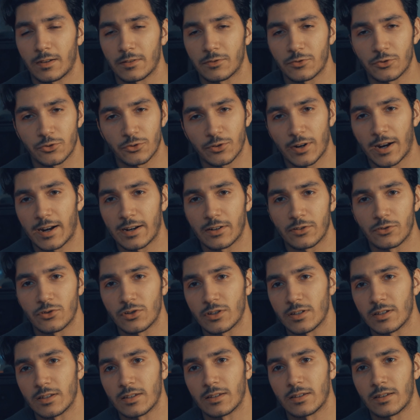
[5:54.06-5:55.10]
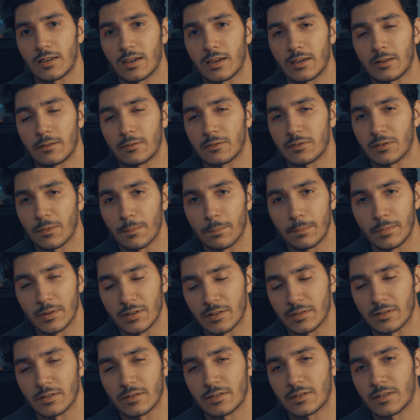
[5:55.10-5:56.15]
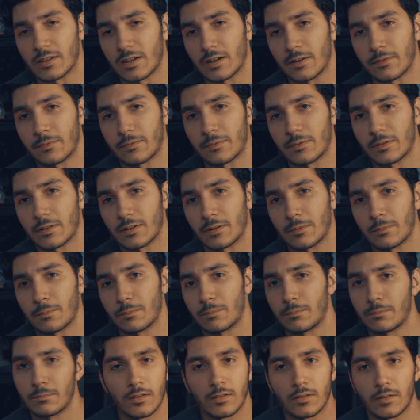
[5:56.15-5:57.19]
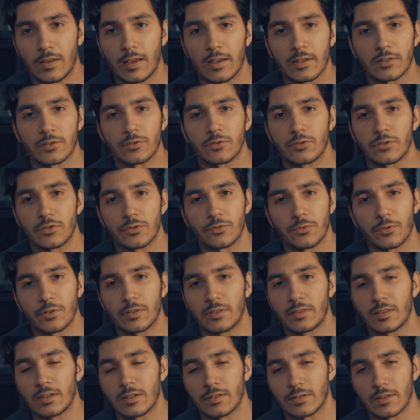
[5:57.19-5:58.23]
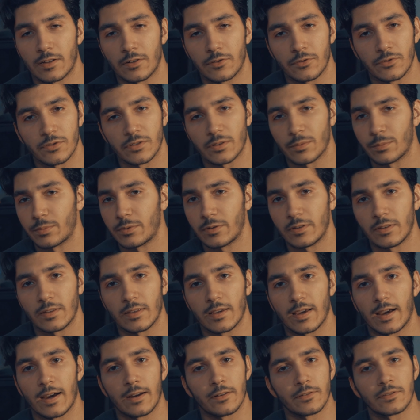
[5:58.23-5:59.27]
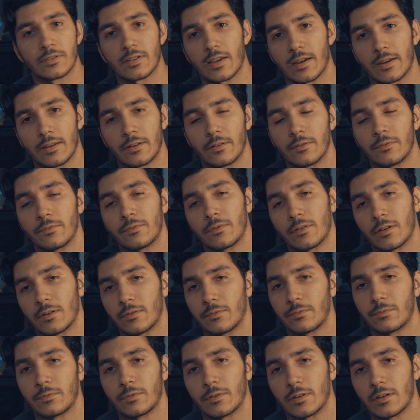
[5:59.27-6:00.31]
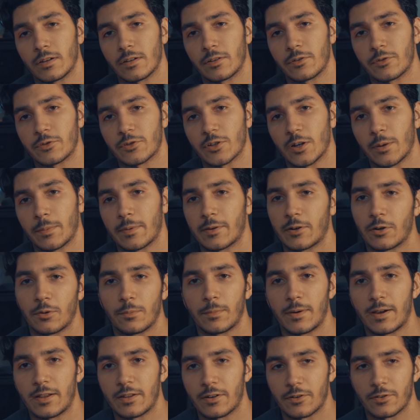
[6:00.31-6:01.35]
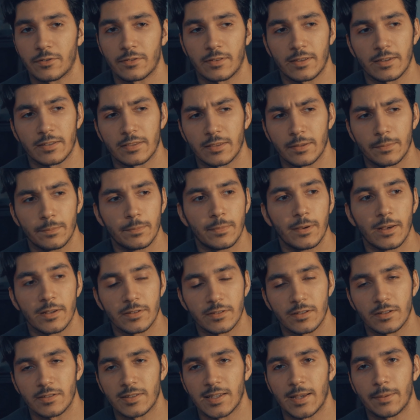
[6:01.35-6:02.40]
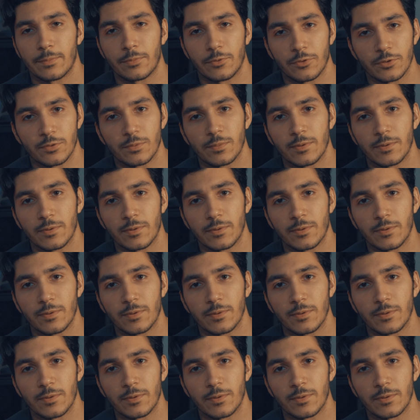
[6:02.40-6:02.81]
strategy and some business stuff. Yeah, so just read things that are just completely outside of your scope. I know mine aren't like the best examples,